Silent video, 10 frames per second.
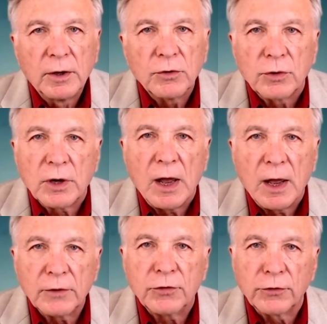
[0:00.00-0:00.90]
your
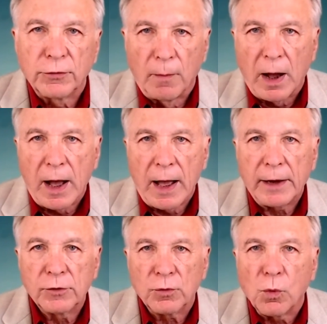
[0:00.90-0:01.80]
conscious
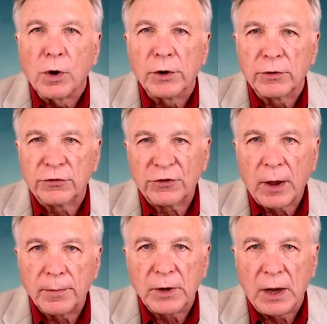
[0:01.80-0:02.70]
mind or your
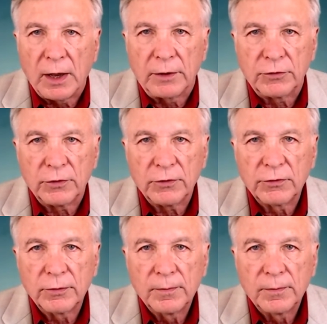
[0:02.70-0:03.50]
subconscious.